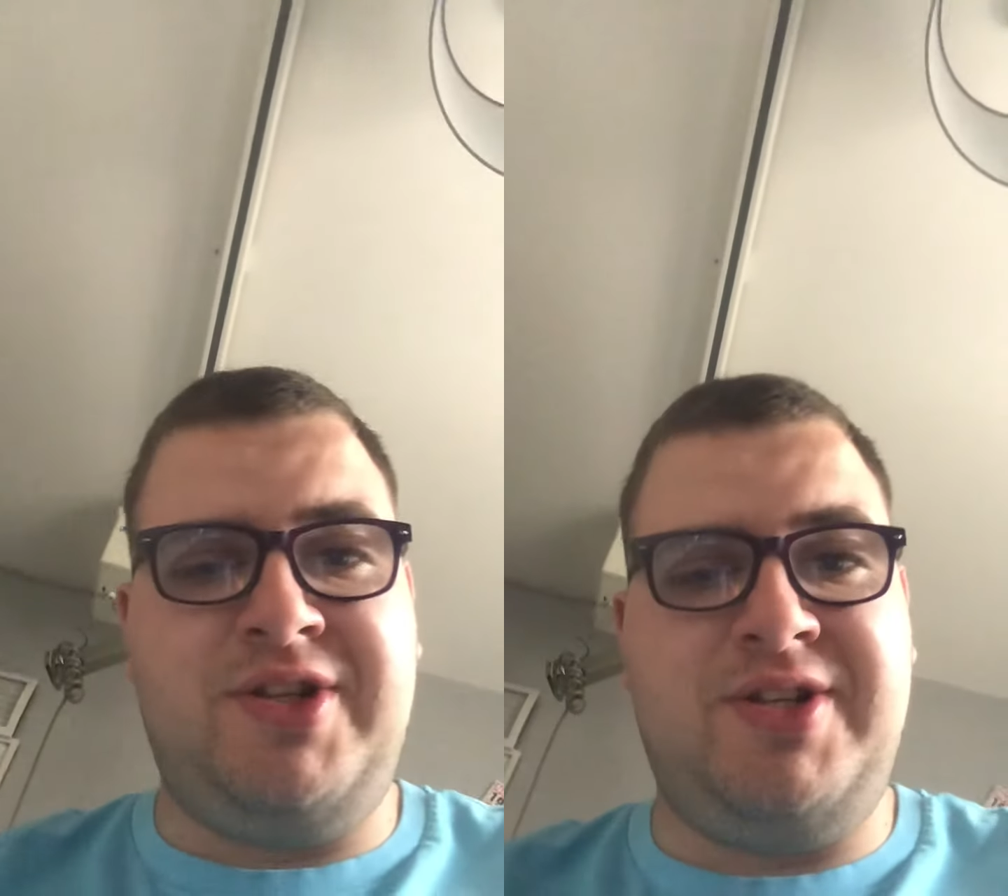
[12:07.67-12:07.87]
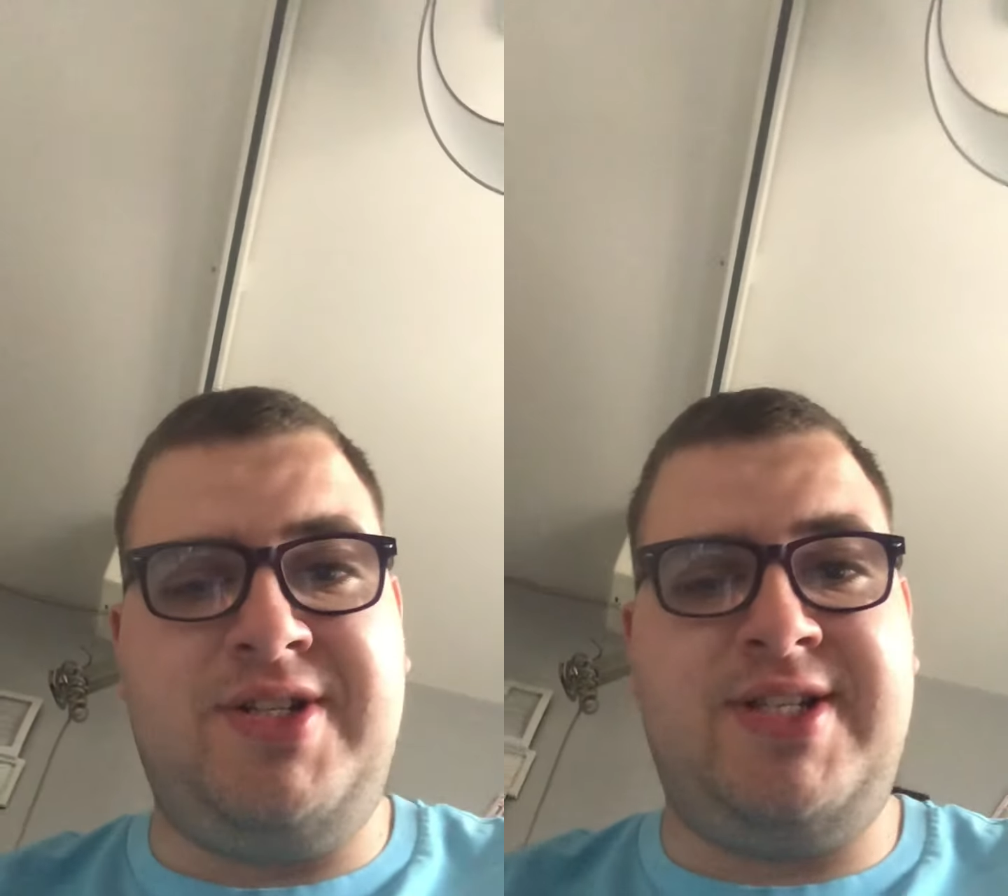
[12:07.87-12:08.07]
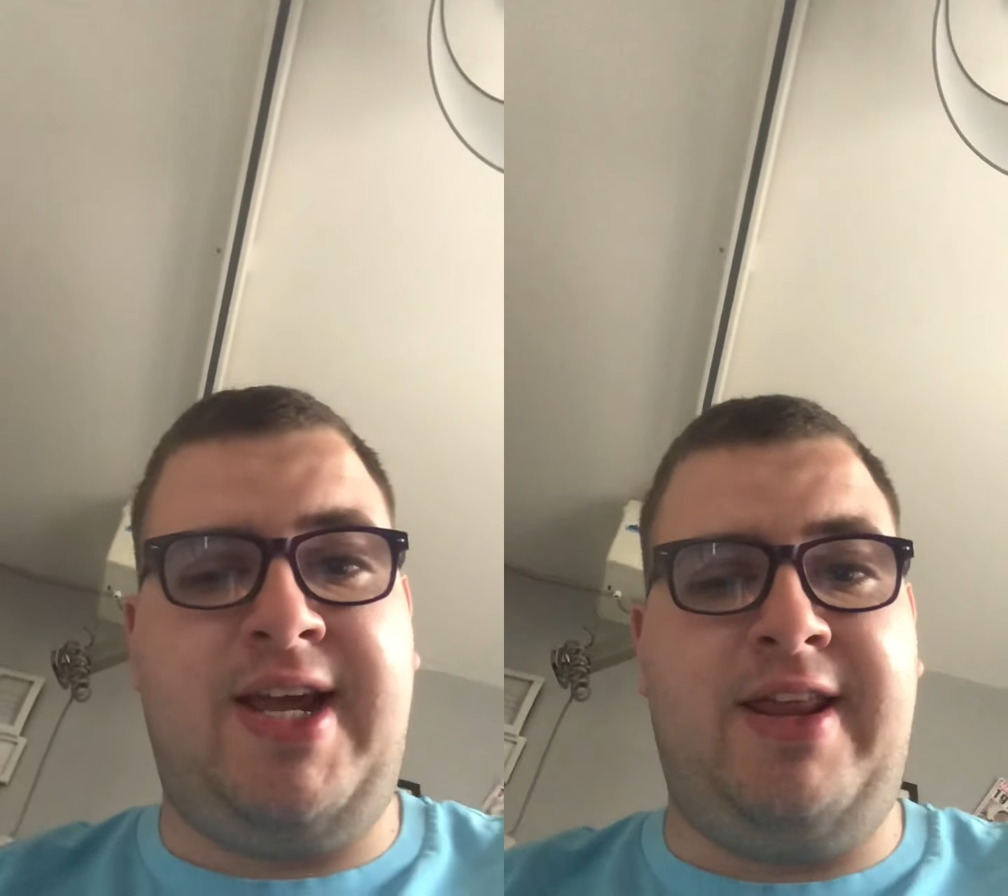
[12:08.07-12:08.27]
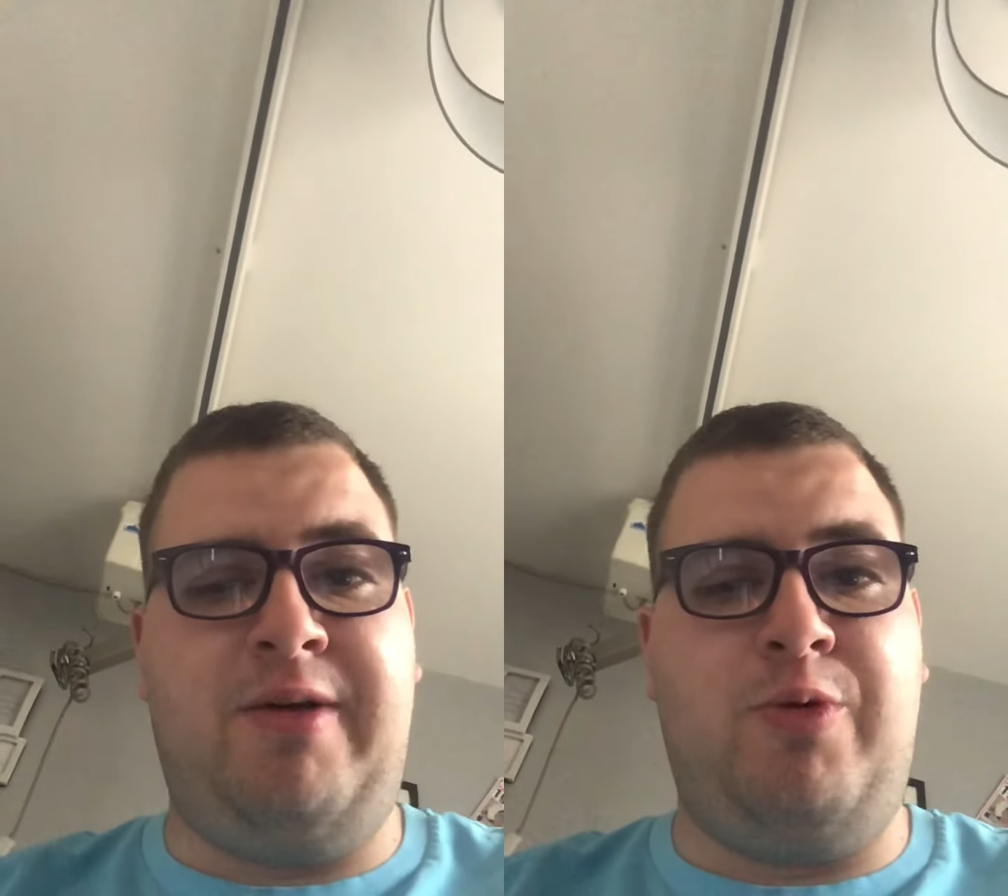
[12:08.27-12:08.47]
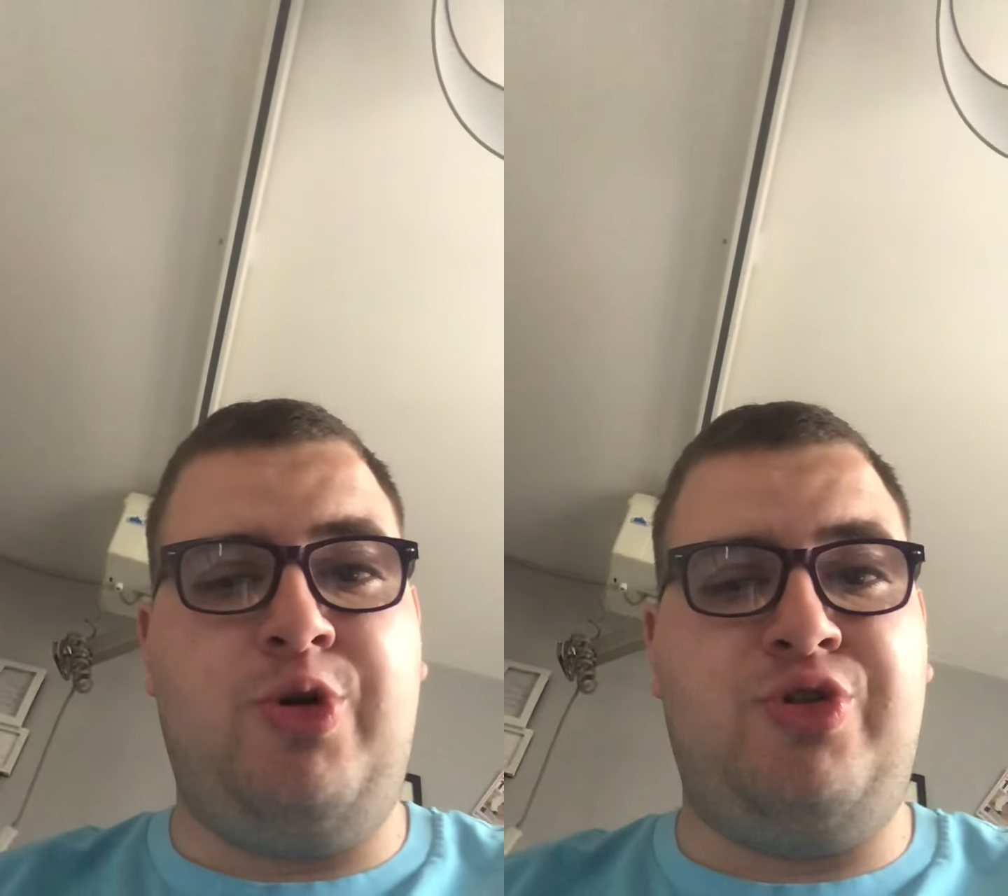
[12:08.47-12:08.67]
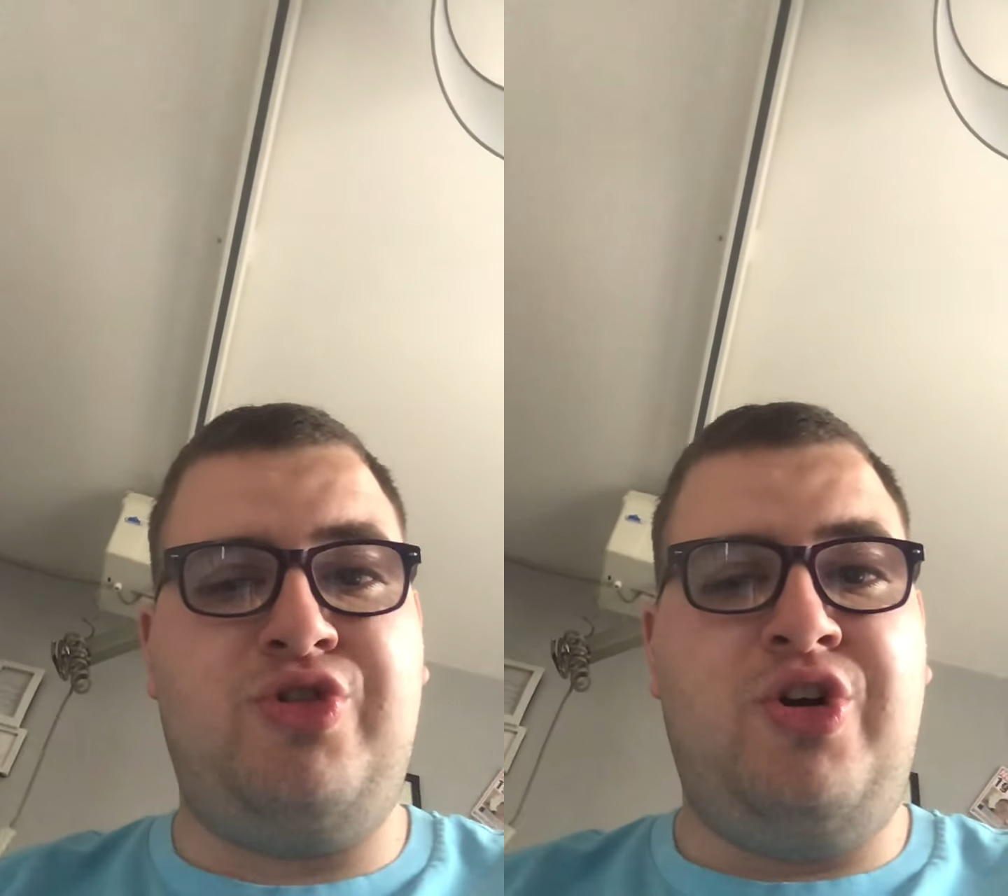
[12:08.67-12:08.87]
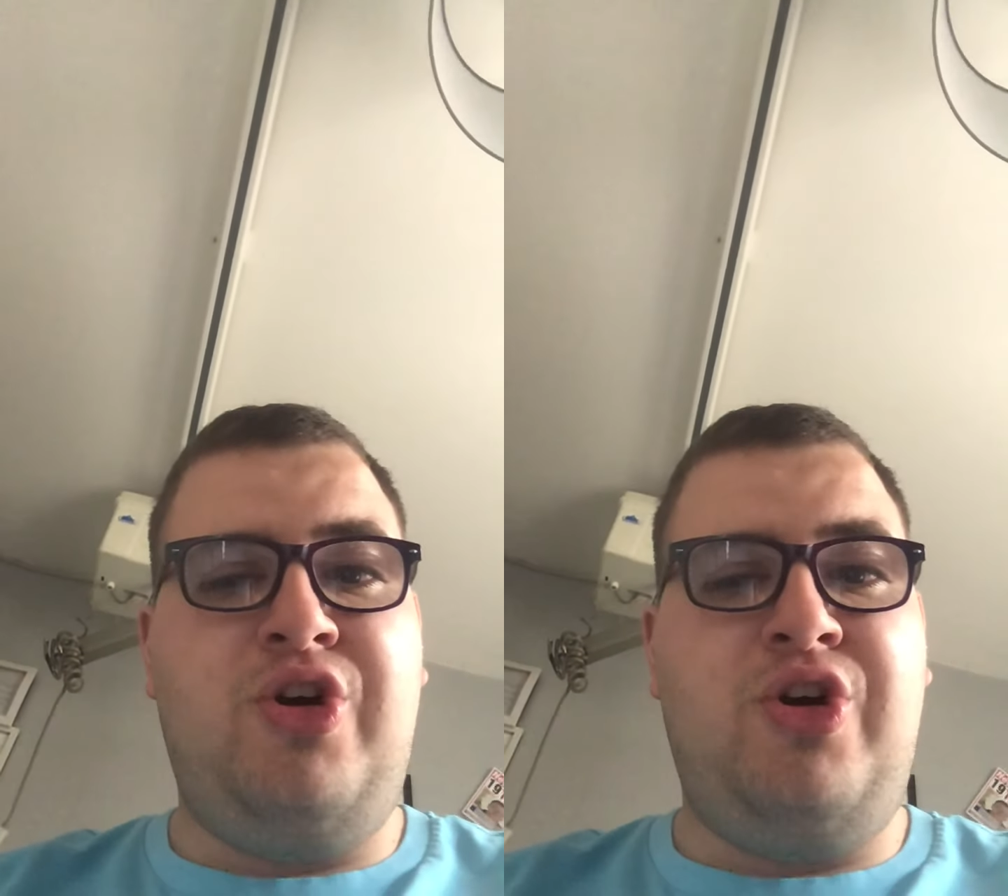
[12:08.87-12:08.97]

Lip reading: and say they would